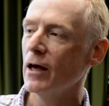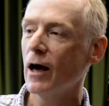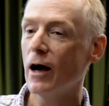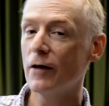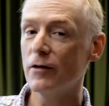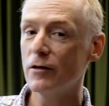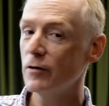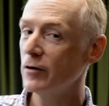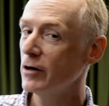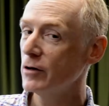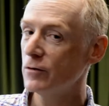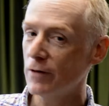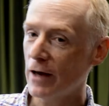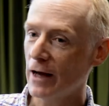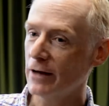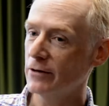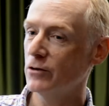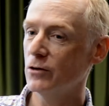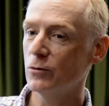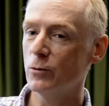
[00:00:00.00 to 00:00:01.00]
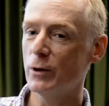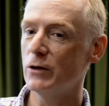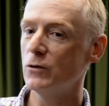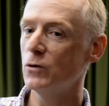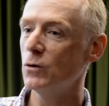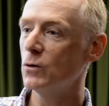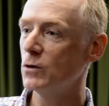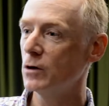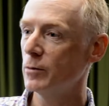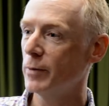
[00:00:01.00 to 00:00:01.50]
And the very fact that we
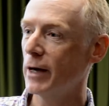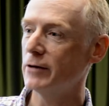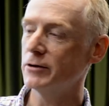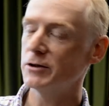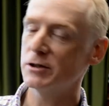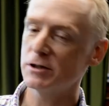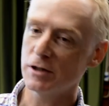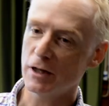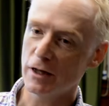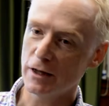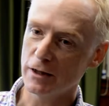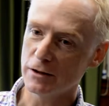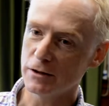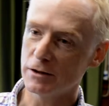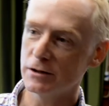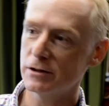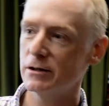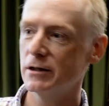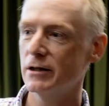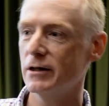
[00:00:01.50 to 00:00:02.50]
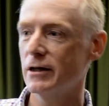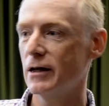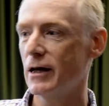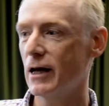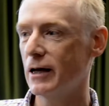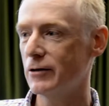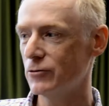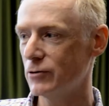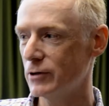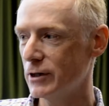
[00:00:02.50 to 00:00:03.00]
talk about science
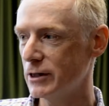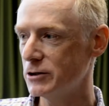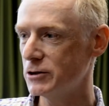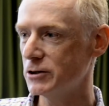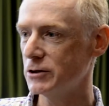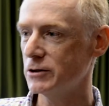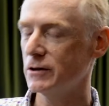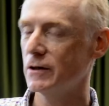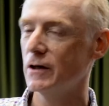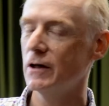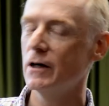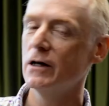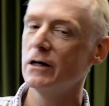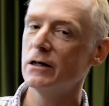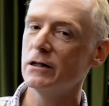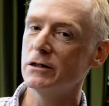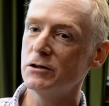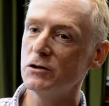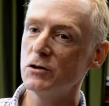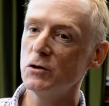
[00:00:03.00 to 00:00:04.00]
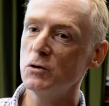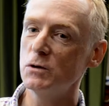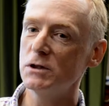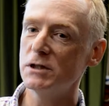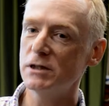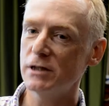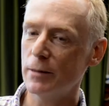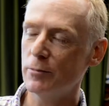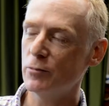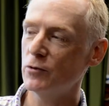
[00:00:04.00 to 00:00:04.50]
and religion as two
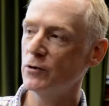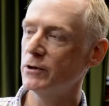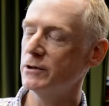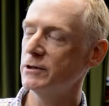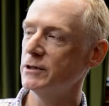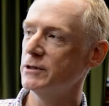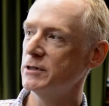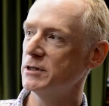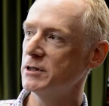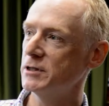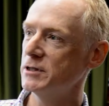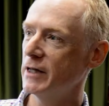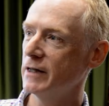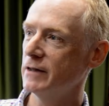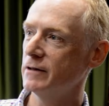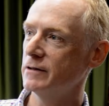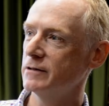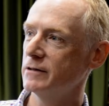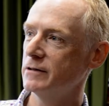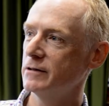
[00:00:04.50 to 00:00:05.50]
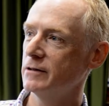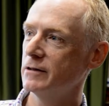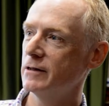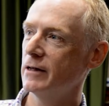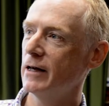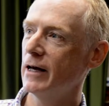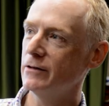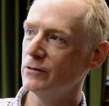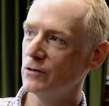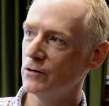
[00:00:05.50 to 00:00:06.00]
separate and distinct
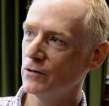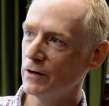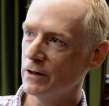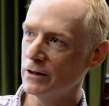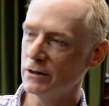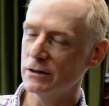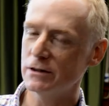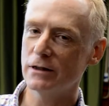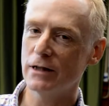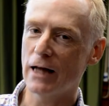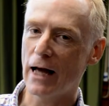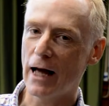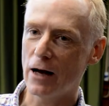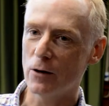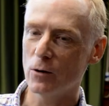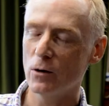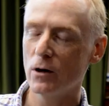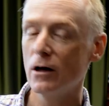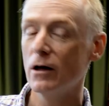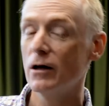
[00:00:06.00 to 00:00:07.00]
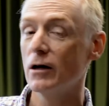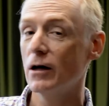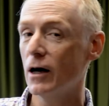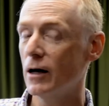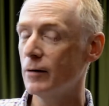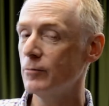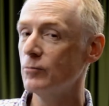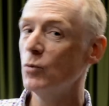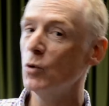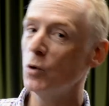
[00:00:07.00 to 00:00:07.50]
entities now,
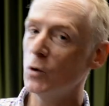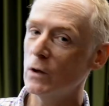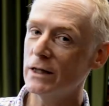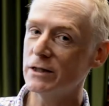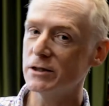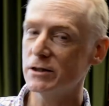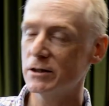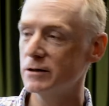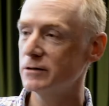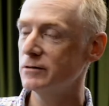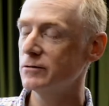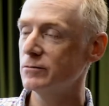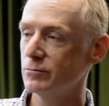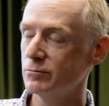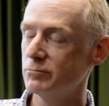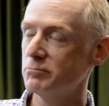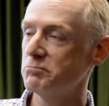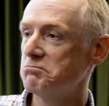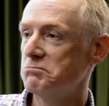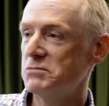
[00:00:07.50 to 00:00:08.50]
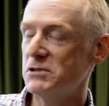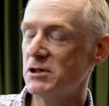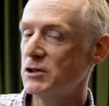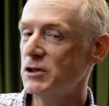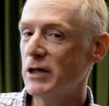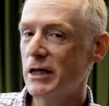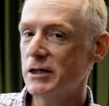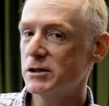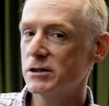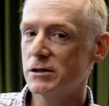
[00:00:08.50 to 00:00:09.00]
more or less
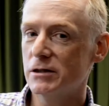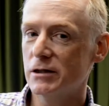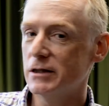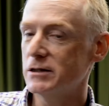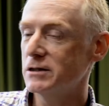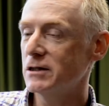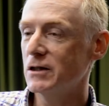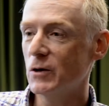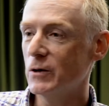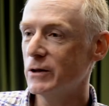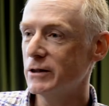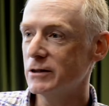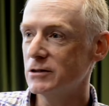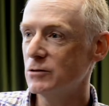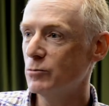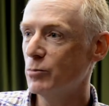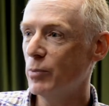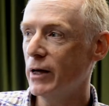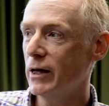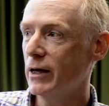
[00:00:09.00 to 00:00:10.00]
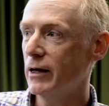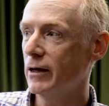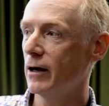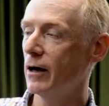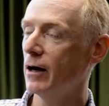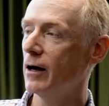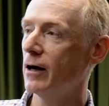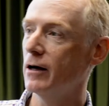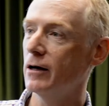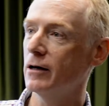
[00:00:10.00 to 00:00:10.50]
suggests there's going to be
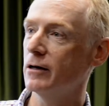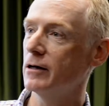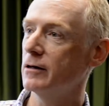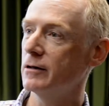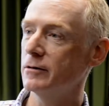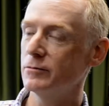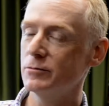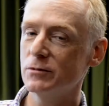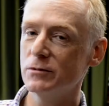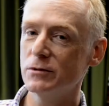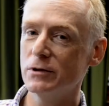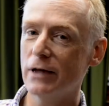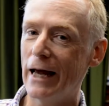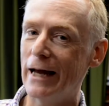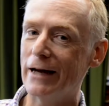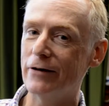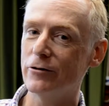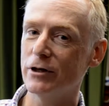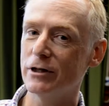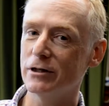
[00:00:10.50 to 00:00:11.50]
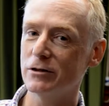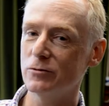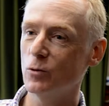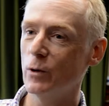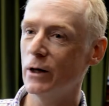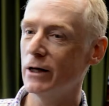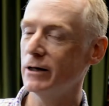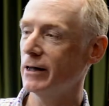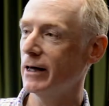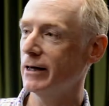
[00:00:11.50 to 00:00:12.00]
areas
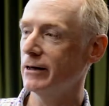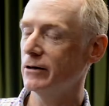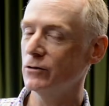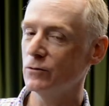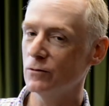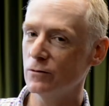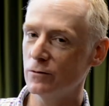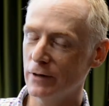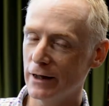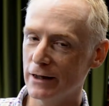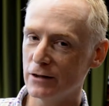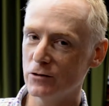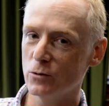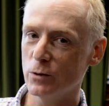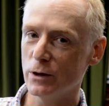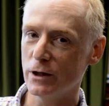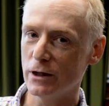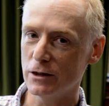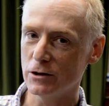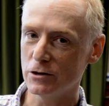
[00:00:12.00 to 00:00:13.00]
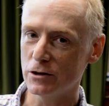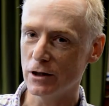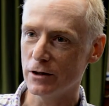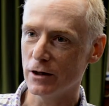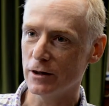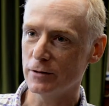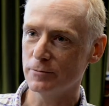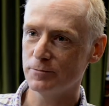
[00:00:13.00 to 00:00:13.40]
where they conflict with each other.